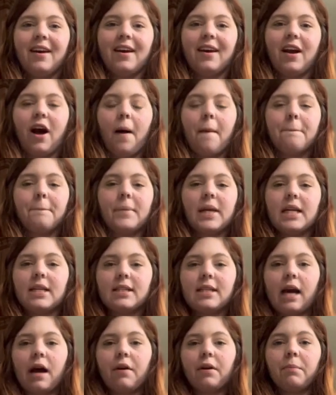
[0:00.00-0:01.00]
got beat
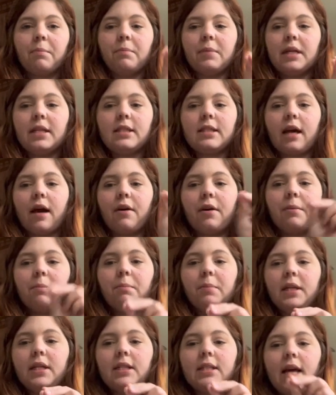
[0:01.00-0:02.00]
down and beat down and
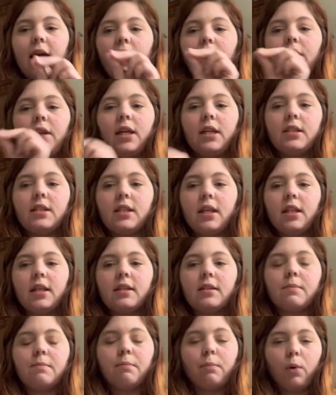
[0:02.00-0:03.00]
beat down into
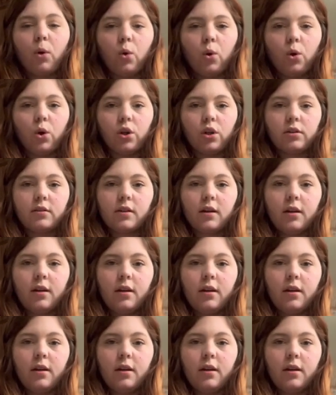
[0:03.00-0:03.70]
this mold